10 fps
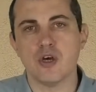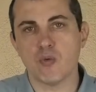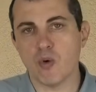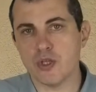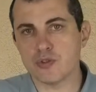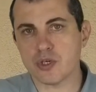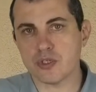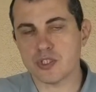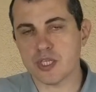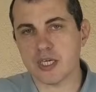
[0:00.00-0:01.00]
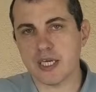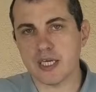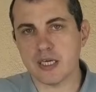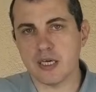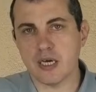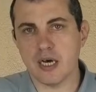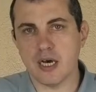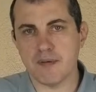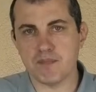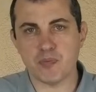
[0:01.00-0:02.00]
when you start studying
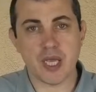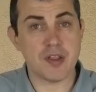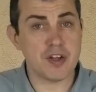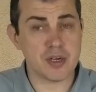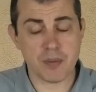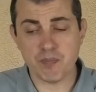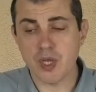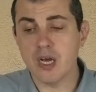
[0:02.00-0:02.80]
Ethereum.